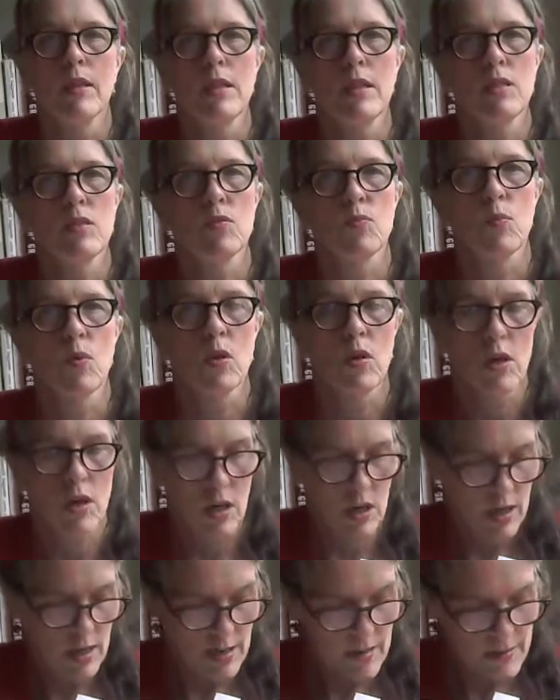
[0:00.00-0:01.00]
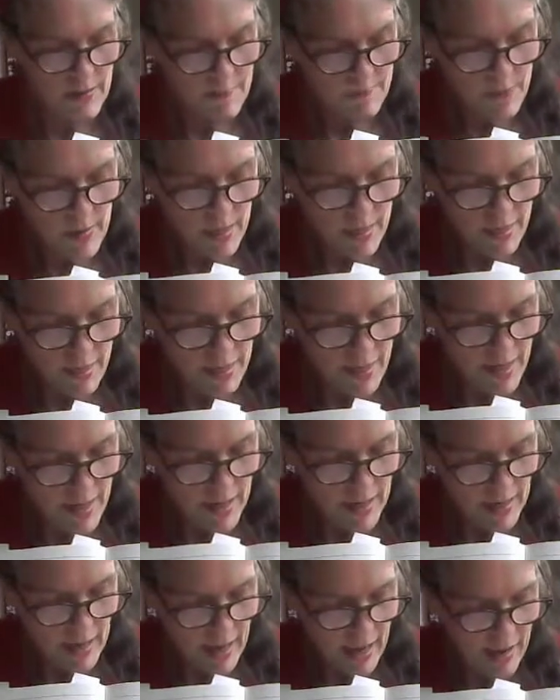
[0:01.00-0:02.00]
this work,
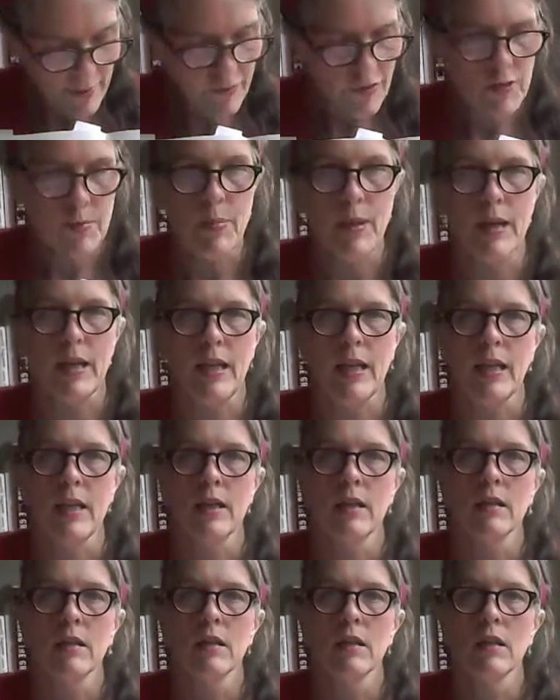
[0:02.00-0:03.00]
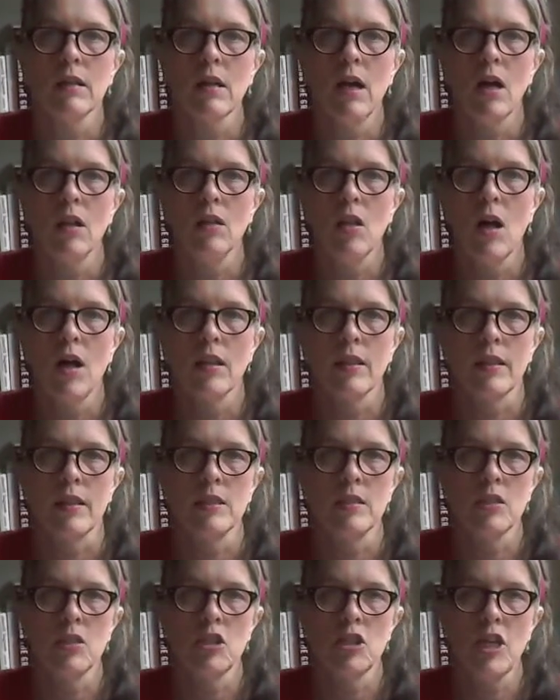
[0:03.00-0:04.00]
then everybody along
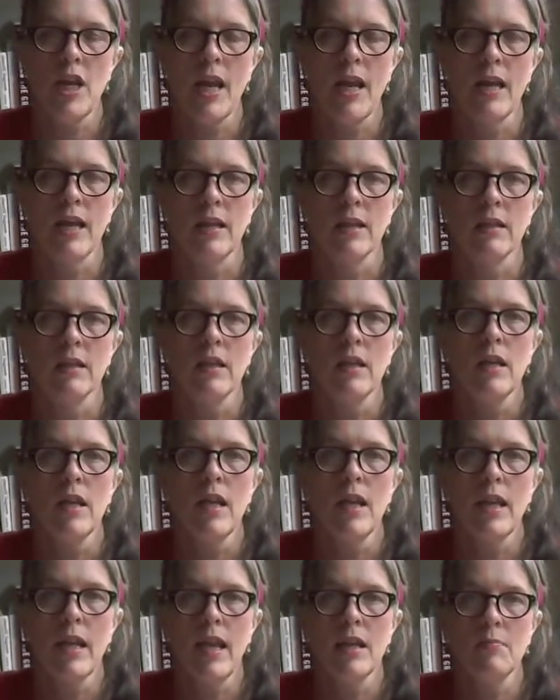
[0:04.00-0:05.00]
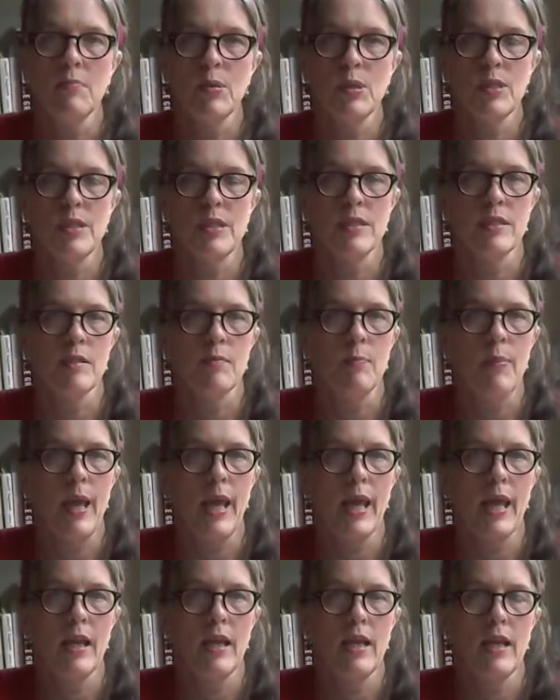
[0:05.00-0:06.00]
this chain can
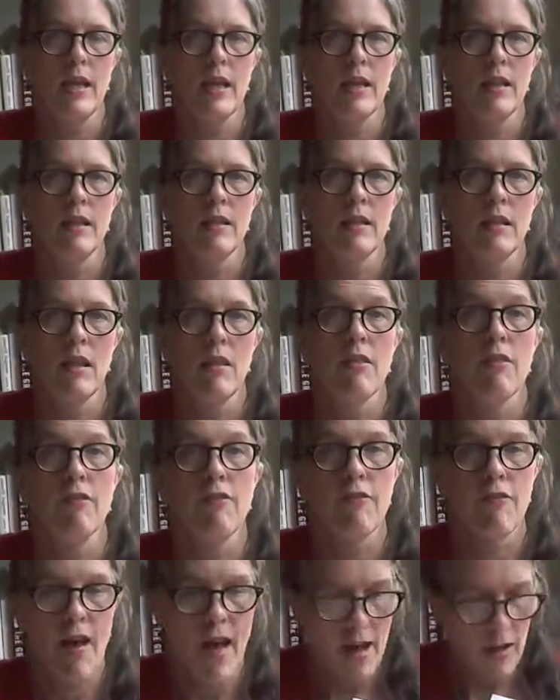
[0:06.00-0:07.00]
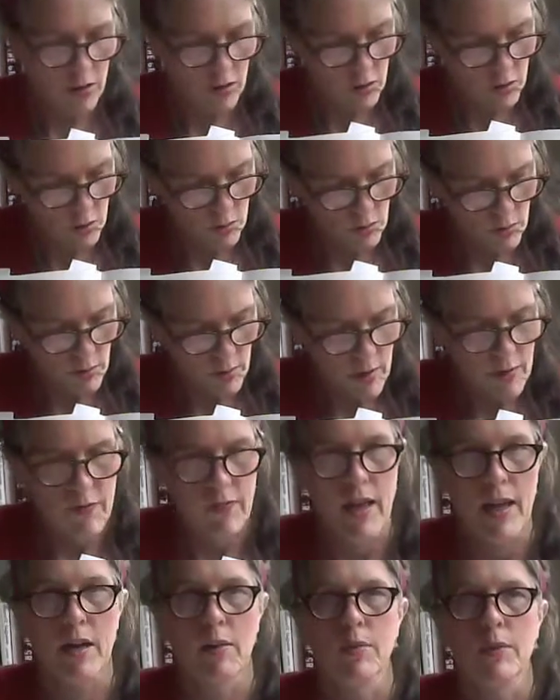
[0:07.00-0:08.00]
participate in the value of
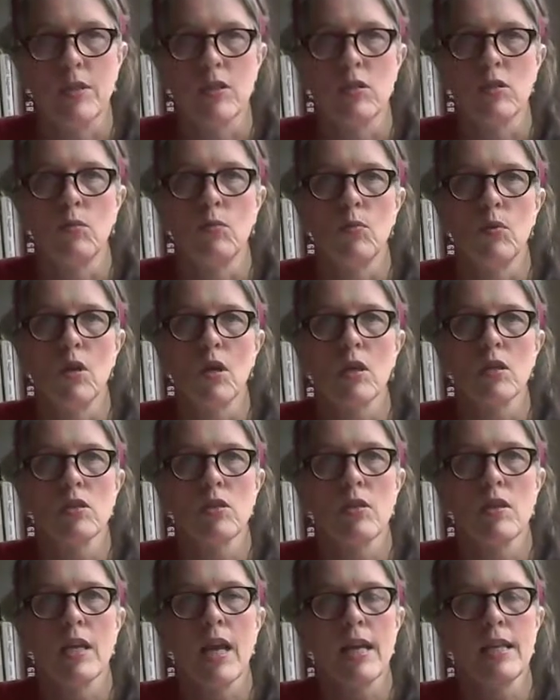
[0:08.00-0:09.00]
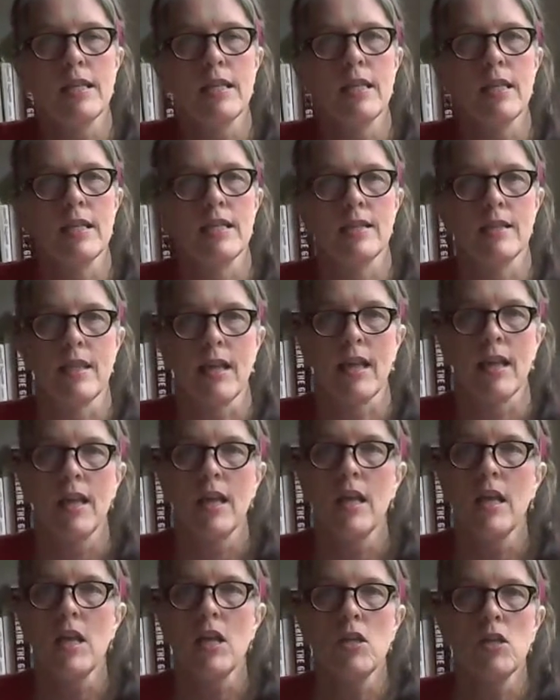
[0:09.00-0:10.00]
that original work. So the idea is that
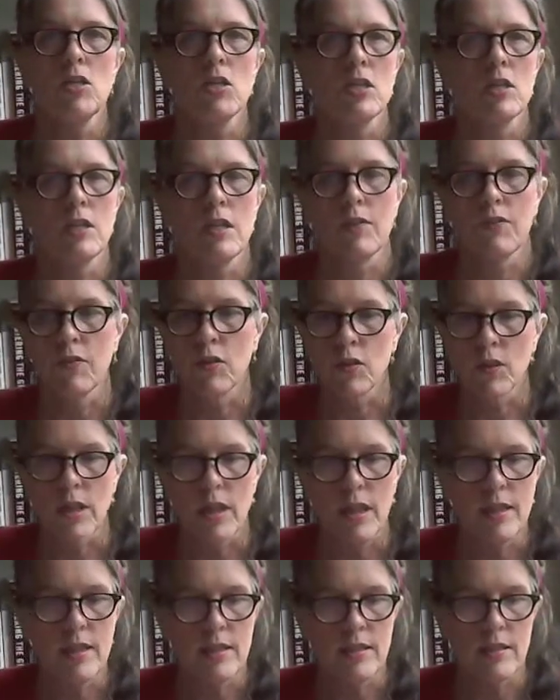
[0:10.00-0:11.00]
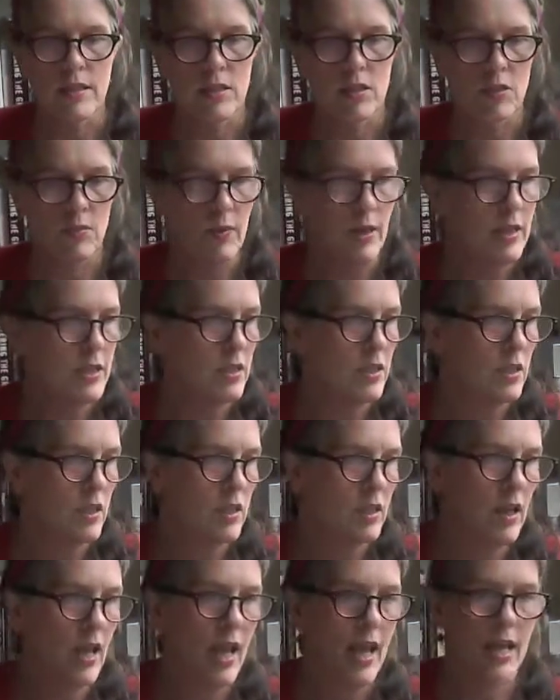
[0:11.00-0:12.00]
just if you're in the situation
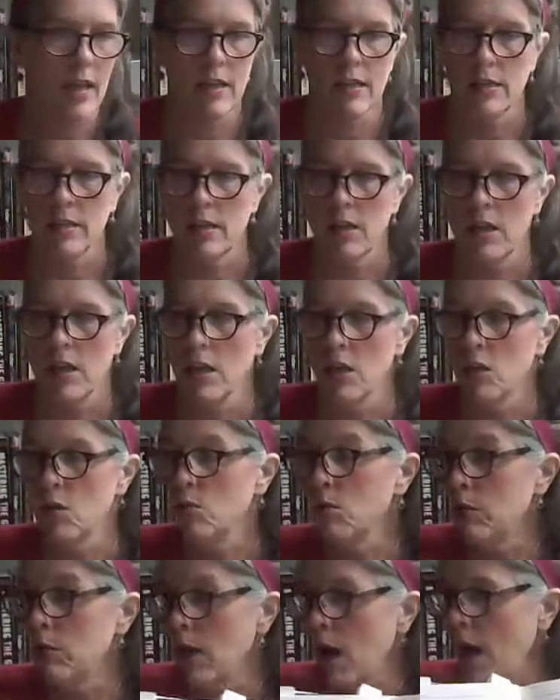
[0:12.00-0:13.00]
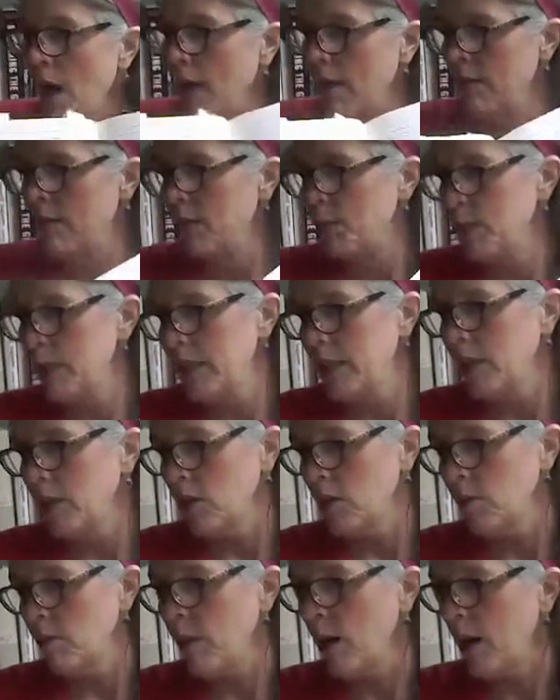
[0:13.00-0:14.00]
and you love a
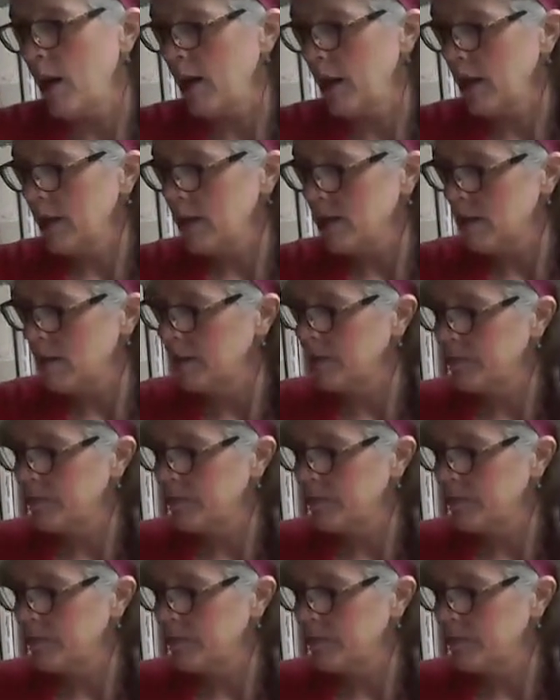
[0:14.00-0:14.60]
particular product,